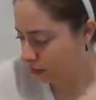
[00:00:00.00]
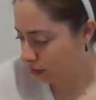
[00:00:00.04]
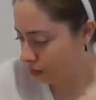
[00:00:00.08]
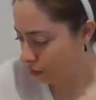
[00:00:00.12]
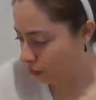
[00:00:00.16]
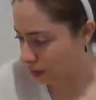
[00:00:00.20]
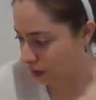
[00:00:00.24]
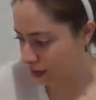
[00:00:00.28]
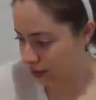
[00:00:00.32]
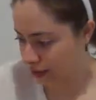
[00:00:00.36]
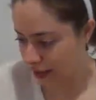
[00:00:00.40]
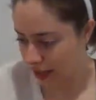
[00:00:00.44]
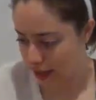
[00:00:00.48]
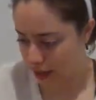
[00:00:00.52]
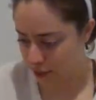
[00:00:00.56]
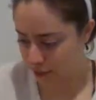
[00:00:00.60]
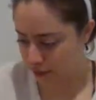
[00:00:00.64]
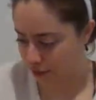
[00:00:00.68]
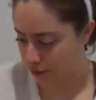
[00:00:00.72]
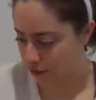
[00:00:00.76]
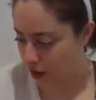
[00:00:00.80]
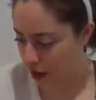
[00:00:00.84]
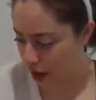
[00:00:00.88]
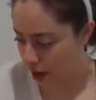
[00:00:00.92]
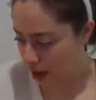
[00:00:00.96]
Once again,
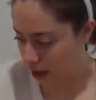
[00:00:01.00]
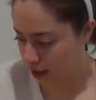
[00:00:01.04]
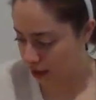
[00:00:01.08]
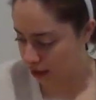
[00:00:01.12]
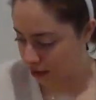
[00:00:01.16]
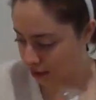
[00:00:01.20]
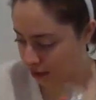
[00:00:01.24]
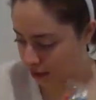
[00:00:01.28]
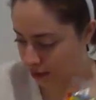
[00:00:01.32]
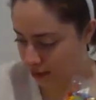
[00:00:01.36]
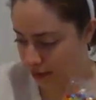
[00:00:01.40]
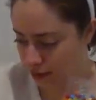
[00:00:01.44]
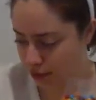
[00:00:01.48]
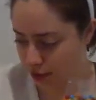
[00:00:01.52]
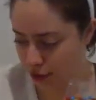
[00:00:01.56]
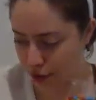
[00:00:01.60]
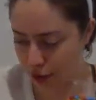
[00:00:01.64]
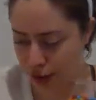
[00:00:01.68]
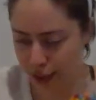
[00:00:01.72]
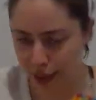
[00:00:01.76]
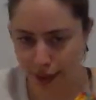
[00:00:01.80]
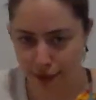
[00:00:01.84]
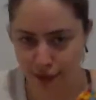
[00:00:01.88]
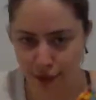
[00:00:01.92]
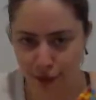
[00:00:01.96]
we've got our
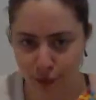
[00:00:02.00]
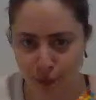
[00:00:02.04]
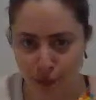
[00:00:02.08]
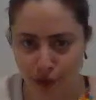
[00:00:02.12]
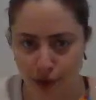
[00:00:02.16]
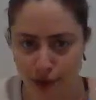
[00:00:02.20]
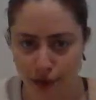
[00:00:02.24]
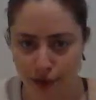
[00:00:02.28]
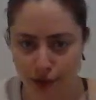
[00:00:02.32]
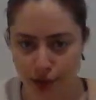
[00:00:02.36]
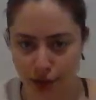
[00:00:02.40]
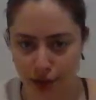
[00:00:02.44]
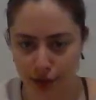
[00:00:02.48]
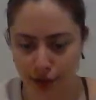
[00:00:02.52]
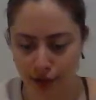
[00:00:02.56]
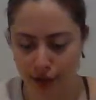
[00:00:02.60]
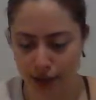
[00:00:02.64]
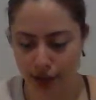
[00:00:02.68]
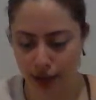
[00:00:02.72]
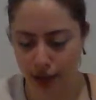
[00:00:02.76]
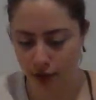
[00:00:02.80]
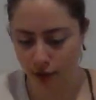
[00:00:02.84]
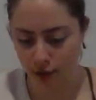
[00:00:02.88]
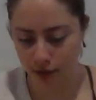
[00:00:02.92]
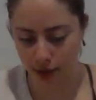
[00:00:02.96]
candy balls, our
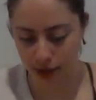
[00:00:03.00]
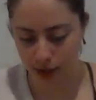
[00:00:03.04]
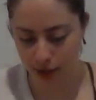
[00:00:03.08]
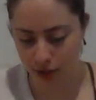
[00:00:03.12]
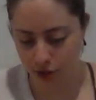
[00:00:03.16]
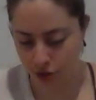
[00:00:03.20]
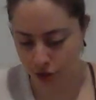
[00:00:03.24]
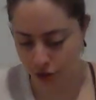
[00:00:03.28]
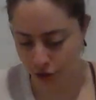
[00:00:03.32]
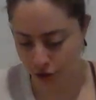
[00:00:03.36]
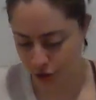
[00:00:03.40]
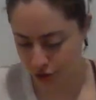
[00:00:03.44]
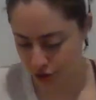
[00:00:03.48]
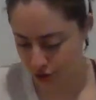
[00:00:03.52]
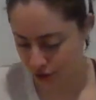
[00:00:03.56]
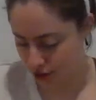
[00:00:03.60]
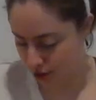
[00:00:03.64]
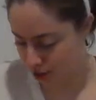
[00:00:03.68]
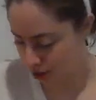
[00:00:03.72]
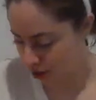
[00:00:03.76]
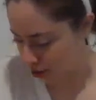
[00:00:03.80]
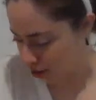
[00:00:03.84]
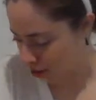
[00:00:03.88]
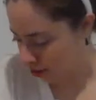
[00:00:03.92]
licorice,